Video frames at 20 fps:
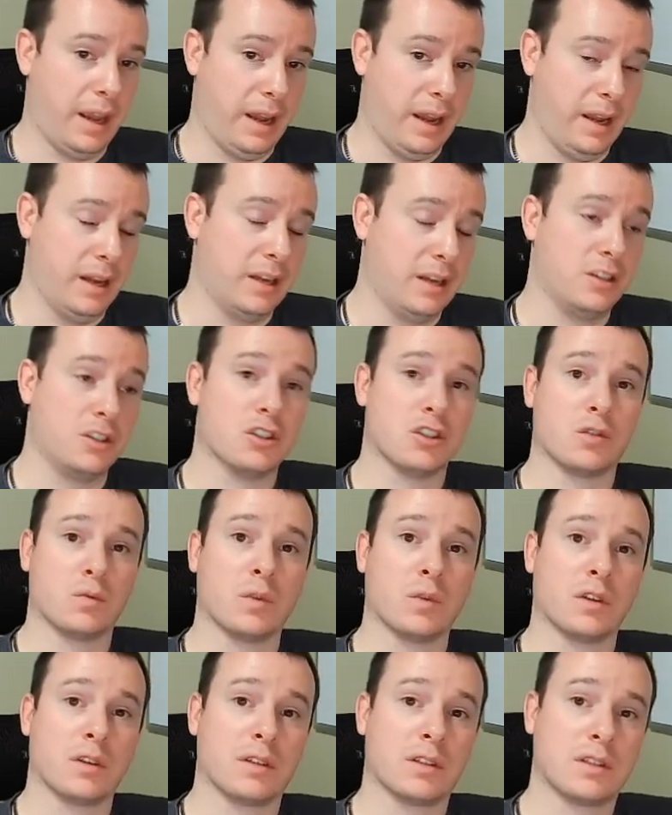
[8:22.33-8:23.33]
it just
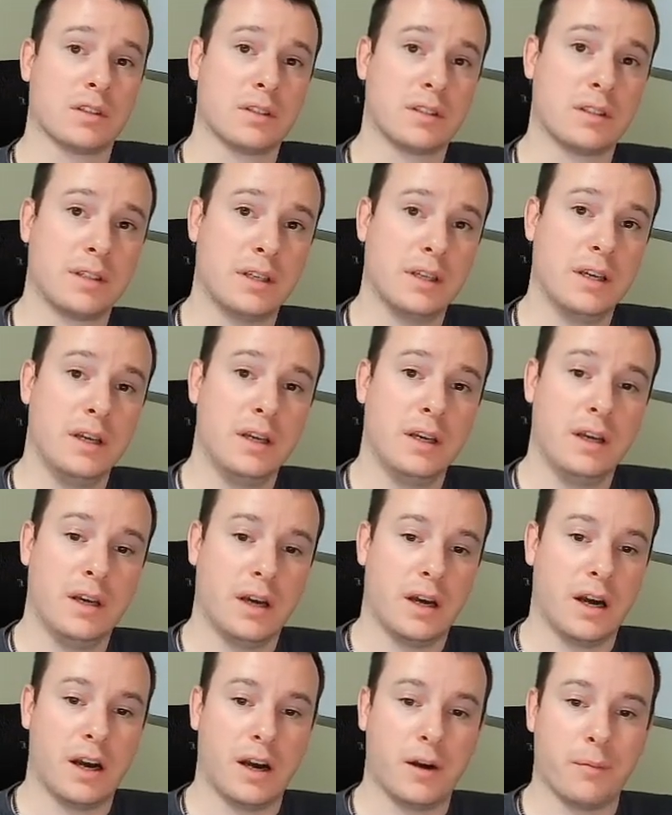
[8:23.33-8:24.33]
works.
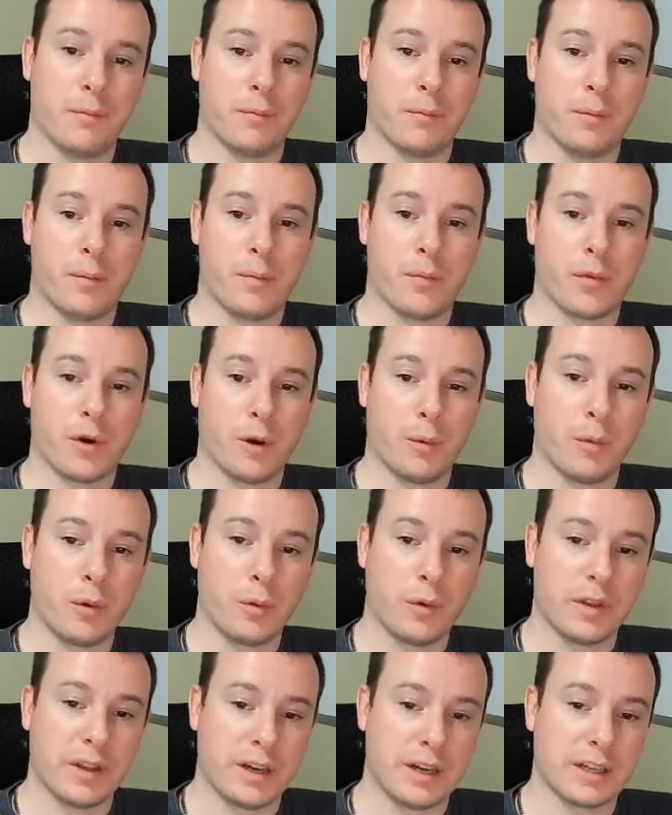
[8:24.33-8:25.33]
Um, probably one
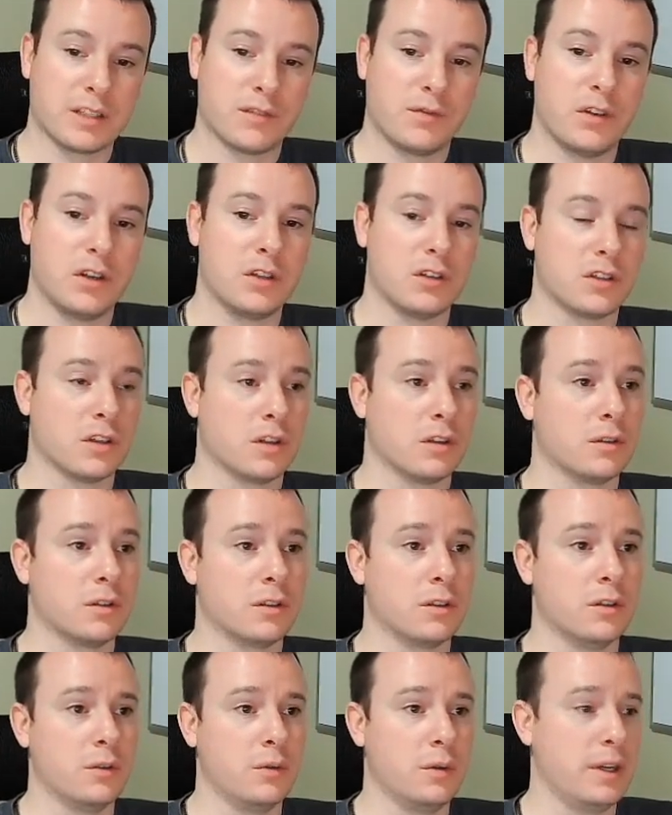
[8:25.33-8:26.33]
of the next videos I'll
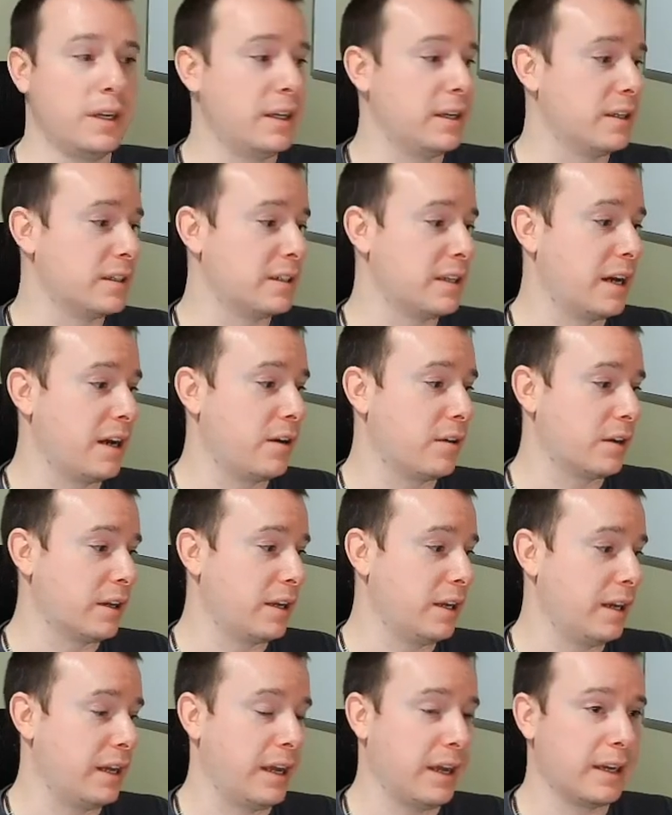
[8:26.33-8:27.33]
do is how to
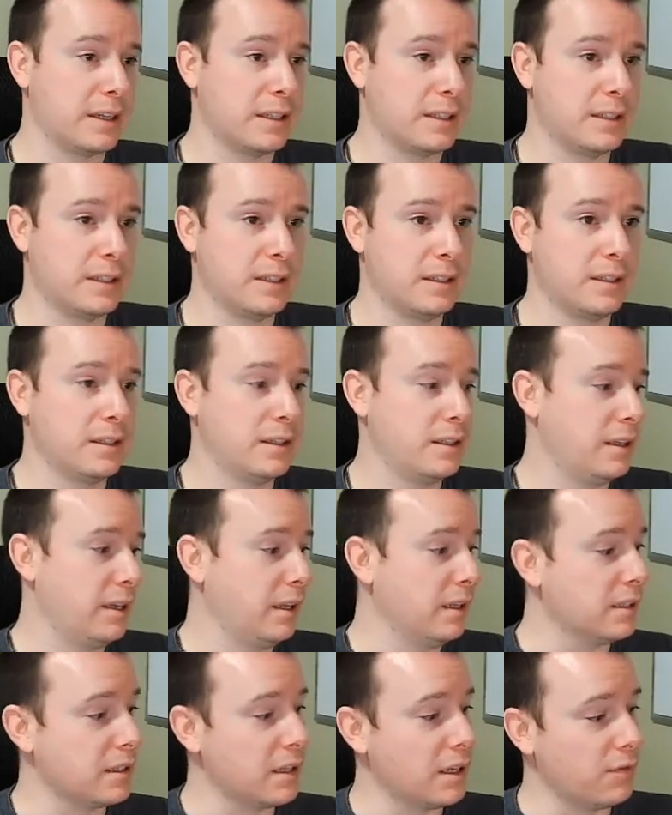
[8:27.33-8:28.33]
connect,
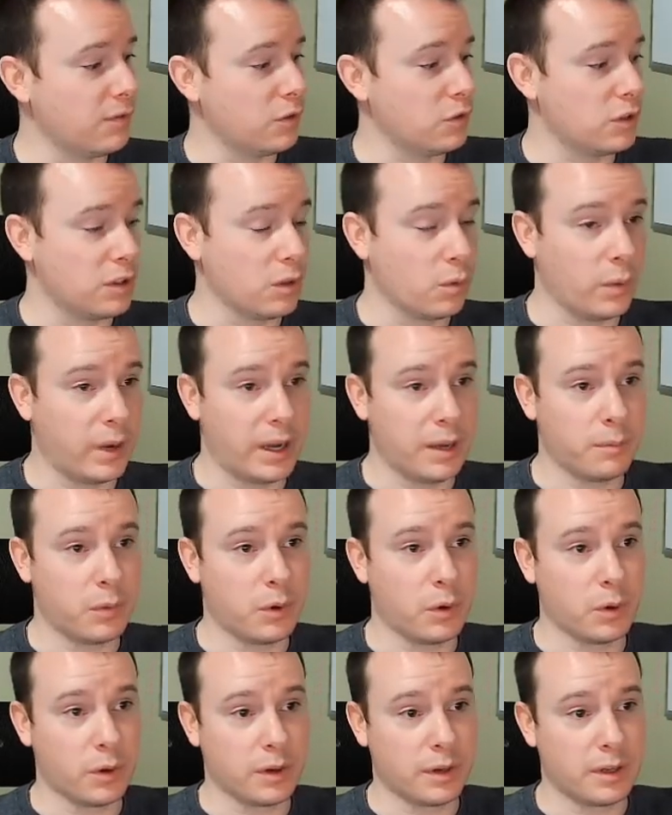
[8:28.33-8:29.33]
instead of using the WAN
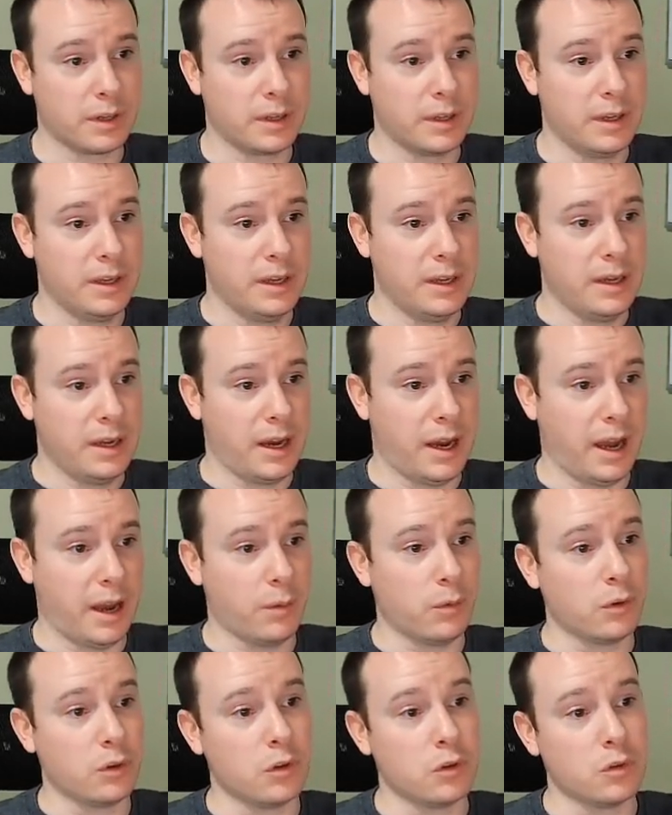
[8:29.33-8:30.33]
port, I
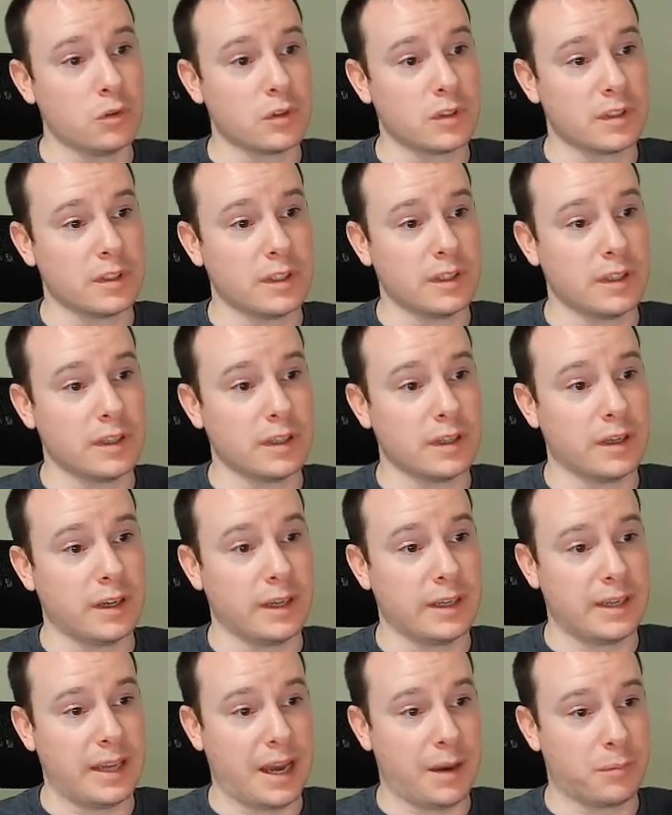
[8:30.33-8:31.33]
will use the
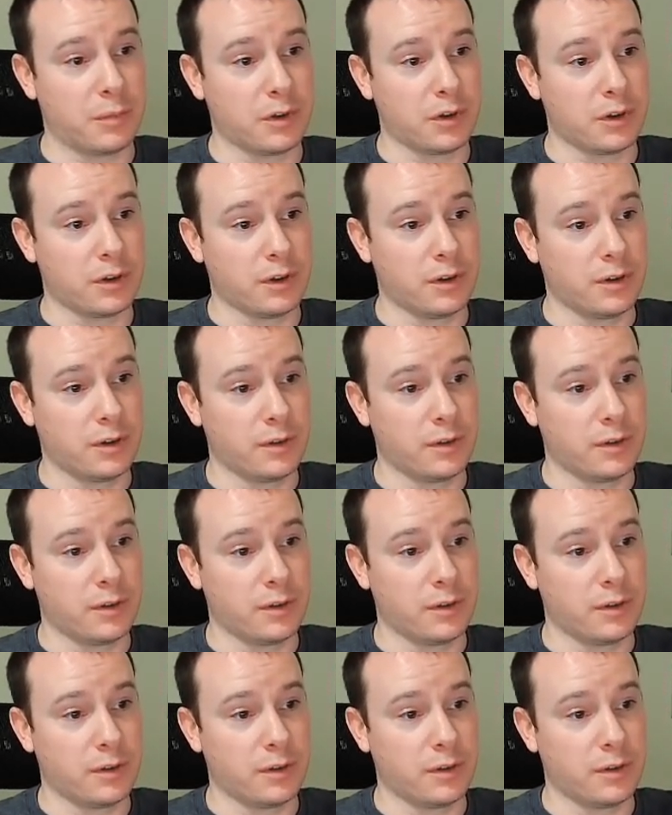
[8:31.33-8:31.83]
adapter